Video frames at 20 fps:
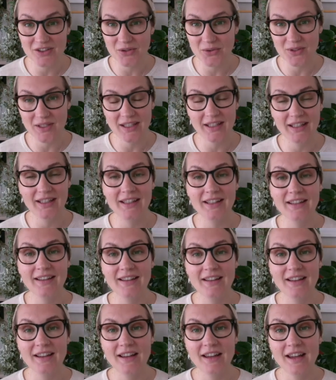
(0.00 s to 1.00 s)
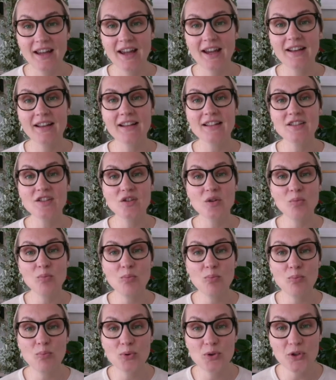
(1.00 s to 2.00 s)
unique. And that's the
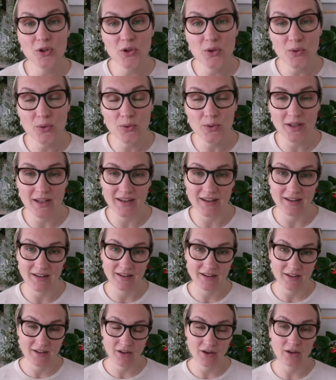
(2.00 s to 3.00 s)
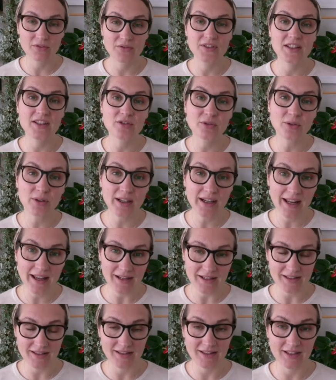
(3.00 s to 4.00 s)
beauty of this
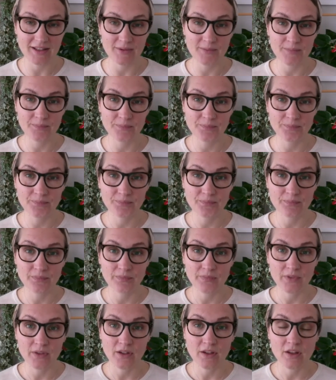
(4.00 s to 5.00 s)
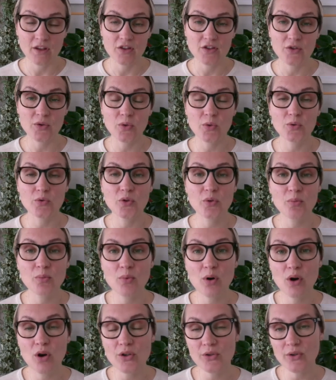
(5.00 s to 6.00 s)
reality. So the
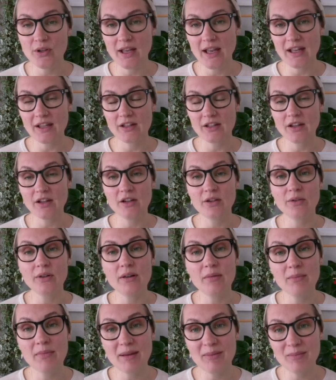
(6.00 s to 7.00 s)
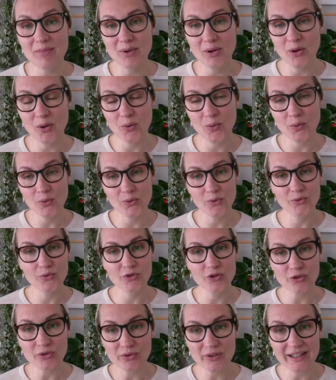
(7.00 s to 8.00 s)
more you can remember who you
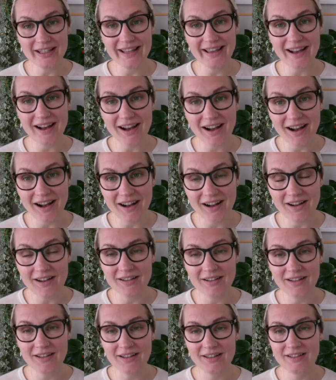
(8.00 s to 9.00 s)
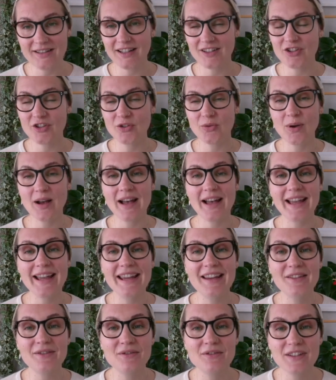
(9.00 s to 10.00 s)
truly are, that you are
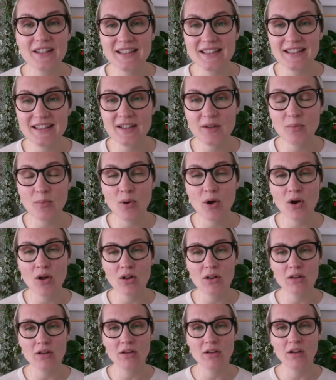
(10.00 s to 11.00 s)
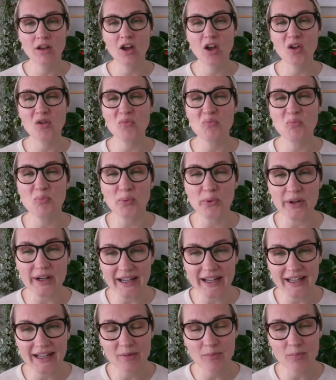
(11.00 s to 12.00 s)
invincible,
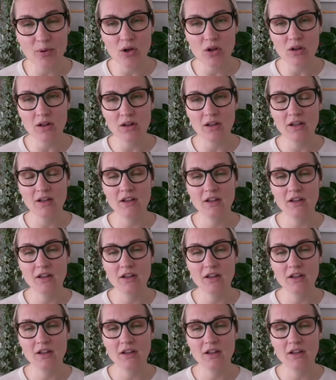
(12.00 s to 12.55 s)
unbreakable,